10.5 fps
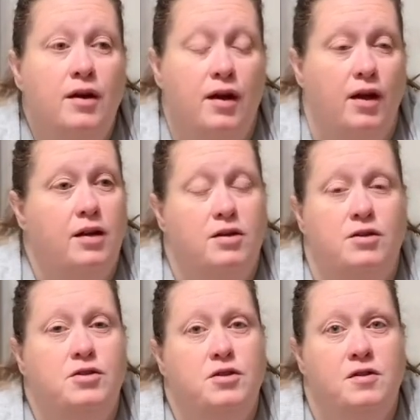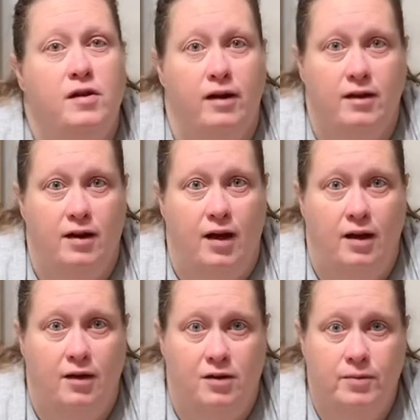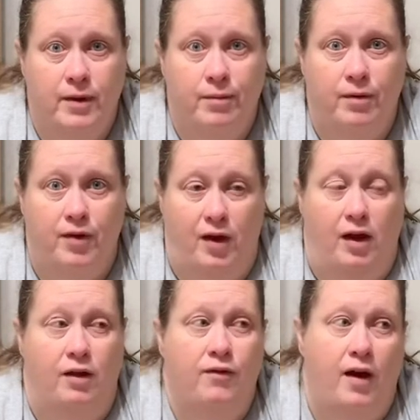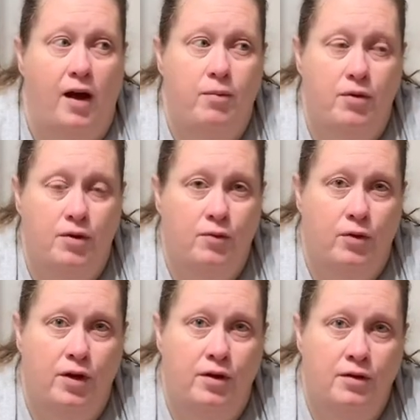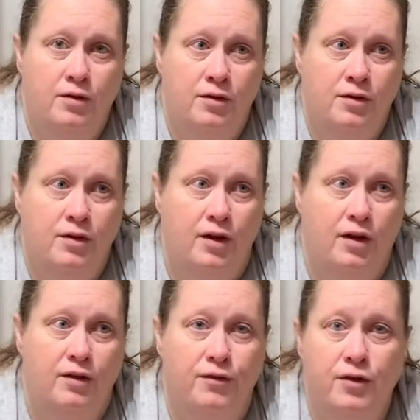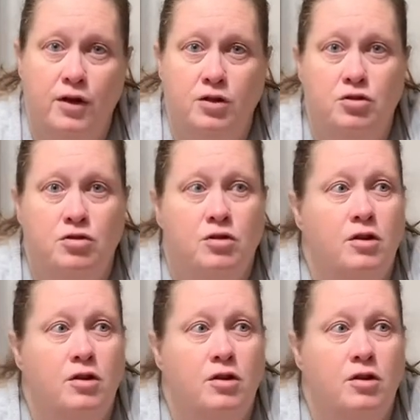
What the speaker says: It's just like the Diet Dr. Pepper thing. If I put one in the fridge,